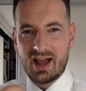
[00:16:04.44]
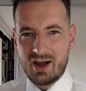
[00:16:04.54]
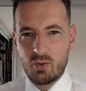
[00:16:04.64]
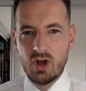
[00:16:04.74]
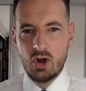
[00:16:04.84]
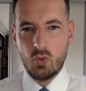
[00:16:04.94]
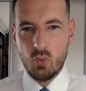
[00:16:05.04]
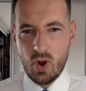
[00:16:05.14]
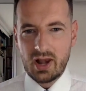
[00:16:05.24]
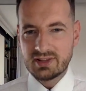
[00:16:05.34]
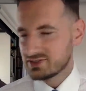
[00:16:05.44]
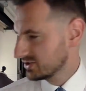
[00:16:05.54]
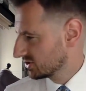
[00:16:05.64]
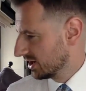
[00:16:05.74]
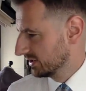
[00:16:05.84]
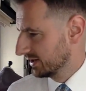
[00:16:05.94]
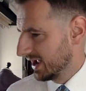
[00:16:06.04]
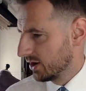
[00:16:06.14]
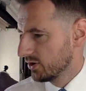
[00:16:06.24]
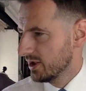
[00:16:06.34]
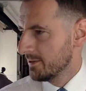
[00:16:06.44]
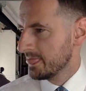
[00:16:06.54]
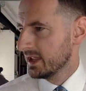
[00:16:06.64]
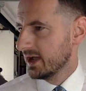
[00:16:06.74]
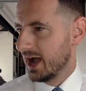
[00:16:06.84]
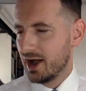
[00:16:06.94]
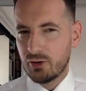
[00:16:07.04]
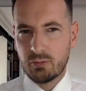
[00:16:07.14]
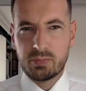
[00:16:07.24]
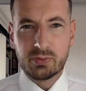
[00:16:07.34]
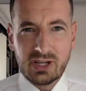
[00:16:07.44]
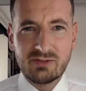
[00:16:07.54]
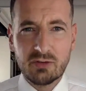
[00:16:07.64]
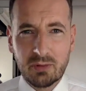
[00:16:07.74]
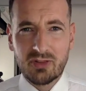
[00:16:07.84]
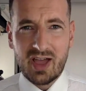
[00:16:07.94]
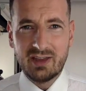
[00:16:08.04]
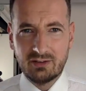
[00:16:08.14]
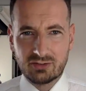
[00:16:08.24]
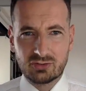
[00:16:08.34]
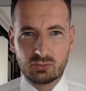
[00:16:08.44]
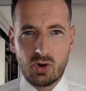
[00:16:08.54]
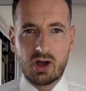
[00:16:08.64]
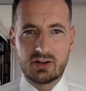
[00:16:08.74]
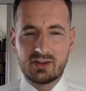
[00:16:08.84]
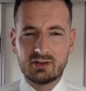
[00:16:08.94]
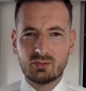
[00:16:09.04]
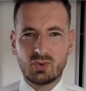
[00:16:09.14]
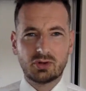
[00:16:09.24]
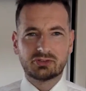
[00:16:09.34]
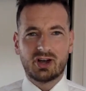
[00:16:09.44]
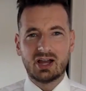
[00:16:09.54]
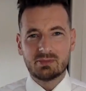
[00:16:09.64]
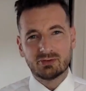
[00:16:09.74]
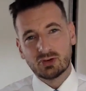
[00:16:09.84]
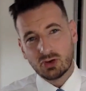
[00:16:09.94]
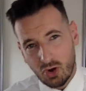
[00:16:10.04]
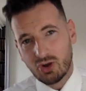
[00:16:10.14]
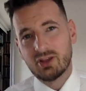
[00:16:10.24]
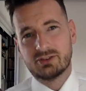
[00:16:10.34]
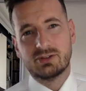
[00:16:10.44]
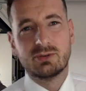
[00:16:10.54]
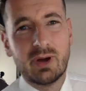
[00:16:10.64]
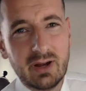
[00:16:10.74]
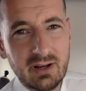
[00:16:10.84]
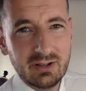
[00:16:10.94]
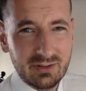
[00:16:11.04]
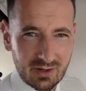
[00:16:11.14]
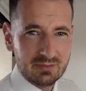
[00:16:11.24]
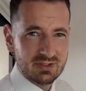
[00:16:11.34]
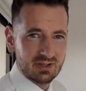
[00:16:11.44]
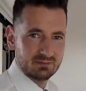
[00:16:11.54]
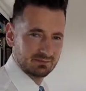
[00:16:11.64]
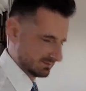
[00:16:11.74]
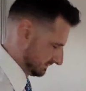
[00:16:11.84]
and how well it's designed and how breathable that is, rather than what type of collar do you wear. You know what I'm saying?